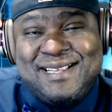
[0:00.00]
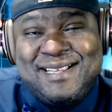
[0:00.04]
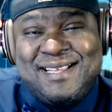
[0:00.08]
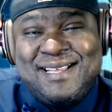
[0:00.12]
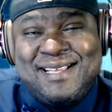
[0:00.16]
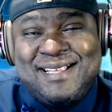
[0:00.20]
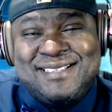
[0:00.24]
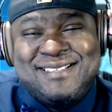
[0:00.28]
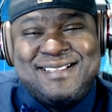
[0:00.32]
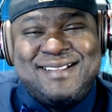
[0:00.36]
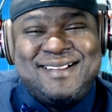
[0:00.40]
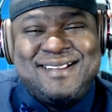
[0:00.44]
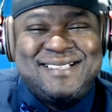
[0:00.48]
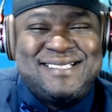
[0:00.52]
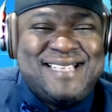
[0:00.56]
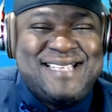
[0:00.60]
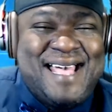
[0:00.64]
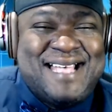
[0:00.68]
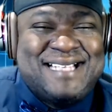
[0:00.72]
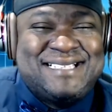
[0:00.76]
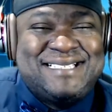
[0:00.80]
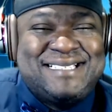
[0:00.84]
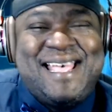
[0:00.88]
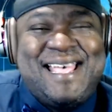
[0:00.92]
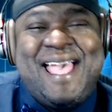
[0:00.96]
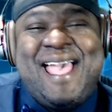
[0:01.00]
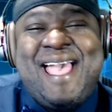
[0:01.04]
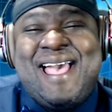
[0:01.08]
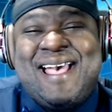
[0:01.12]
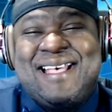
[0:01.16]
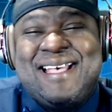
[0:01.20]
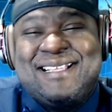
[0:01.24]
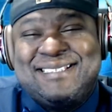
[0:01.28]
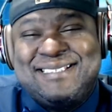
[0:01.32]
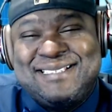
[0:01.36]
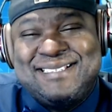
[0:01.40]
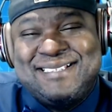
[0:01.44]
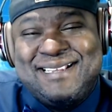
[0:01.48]
So let's ask
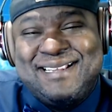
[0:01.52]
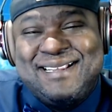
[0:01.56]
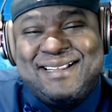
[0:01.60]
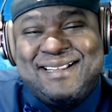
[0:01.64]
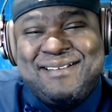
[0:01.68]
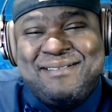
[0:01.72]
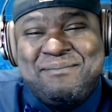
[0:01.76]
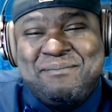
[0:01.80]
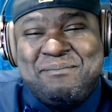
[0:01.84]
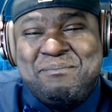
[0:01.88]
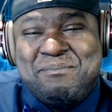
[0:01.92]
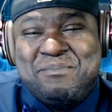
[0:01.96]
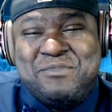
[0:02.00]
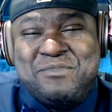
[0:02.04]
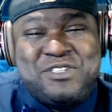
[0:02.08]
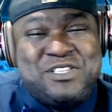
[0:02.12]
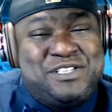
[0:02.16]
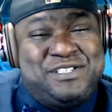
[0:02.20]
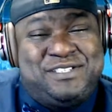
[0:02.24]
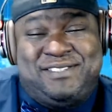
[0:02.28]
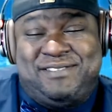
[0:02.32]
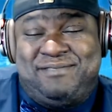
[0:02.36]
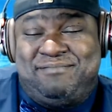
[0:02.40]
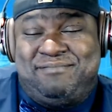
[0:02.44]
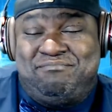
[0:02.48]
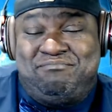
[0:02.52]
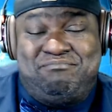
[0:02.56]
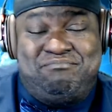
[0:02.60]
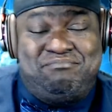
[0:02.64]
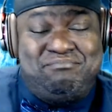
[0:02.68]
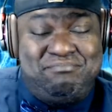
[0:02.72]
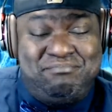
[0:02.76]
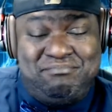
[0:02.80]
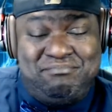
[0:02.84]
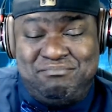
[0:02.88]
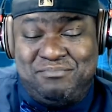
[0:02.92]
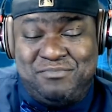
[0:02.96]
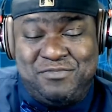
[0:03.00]
Cas just
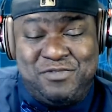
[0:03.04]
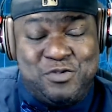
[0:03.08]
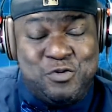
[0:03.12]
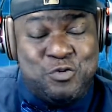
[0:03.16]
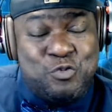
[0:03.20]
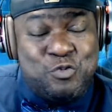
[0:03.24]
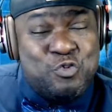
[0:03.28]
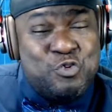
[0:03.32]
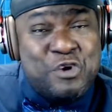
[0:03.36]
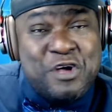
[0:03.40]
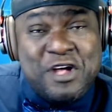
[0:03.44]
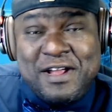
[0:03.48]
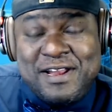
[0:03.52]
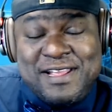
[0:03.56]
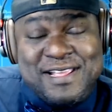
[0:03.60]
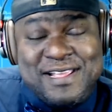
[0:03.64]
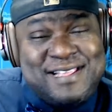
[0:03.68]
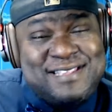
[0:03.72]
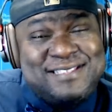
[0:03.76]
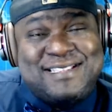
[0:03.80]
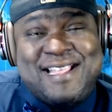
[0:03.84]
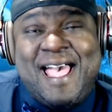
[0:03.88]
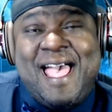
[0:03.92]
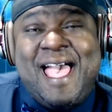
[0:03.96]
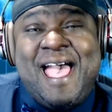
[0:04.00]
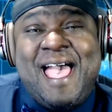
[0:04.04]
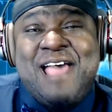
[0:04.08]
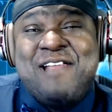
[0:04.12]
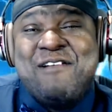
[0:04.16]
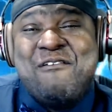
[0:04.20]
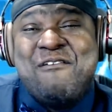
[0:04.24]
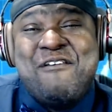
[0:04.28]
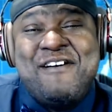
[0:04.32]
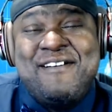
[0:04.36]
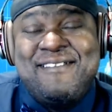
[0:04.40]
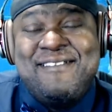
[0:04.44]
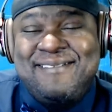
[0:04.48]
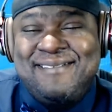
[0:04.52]
the run he's had
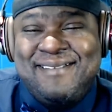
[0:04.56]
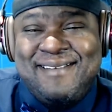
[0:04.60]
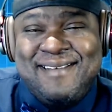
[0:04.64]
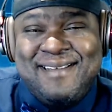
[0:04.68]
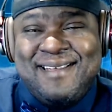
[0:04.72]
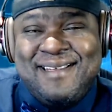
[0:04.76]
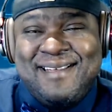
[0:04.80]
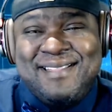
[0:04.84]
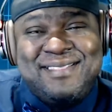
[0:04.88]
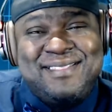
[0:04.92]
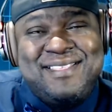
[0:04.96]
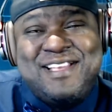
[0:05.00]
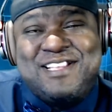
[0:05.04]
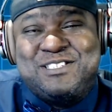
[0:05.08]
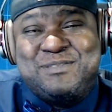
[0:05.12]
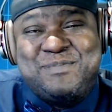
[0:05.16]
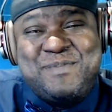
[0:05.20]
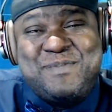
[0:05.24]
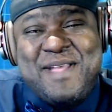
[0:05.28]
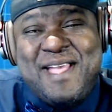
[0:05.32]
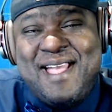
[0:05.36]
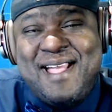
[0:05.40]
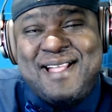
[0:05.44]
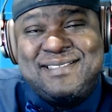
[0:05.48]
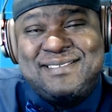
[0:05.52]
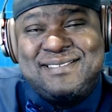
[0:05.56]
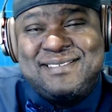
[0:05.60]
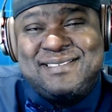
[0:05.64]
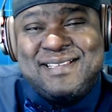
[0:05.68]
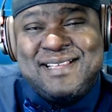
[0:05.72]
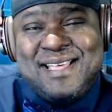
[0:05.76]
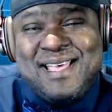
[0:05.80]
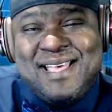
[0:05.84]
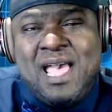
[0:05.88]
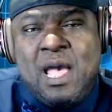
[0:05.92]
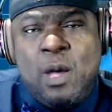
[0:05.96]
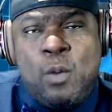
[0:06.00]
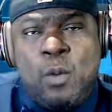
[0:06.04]
on The Expanse
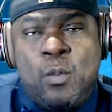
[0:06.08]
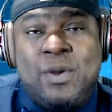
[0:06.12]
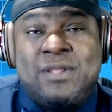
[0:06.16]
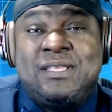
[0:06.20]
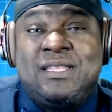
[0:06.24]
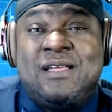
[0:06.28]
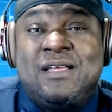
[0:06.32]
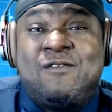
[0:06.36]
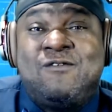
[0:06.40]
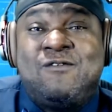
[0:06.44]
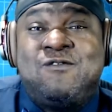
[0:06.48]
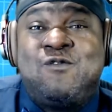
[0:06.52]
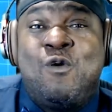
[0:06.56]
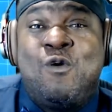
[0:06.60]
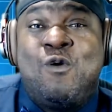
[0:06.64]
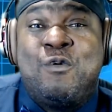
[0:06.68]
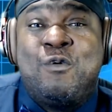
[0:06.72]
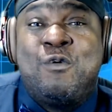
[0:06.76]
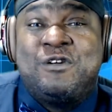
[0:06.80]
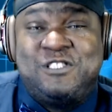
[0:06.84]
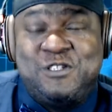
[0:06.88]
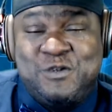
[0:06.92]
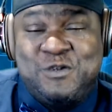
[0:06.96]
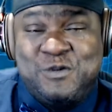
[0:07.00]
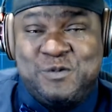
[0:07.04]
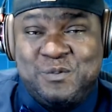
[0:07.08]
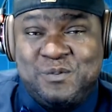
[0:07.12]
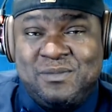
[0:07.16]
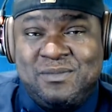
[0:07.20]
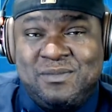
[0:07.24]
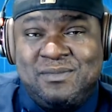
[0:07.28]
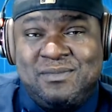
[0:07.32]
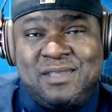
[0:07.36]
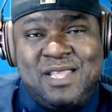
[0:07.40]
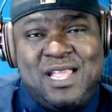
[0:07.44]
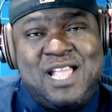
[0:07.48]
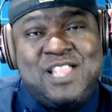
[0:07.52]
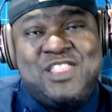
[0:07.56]
and what to look forward to
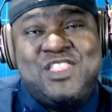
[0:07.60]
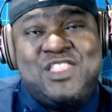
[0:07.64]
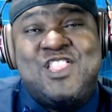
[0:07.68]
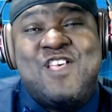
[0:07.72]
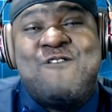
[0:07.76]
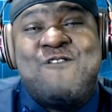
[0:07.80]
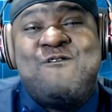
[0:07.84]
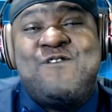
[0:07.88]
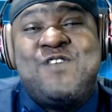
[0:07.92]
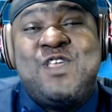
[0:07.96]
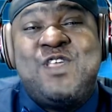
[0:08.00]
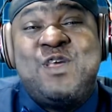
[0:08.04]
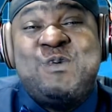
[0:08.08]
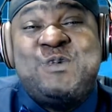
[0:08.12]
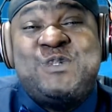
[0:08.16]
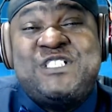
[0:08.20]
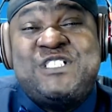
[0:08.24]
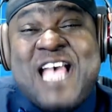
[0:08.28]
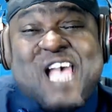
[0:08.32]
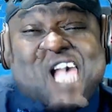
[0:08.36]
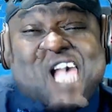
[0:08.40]
in the future.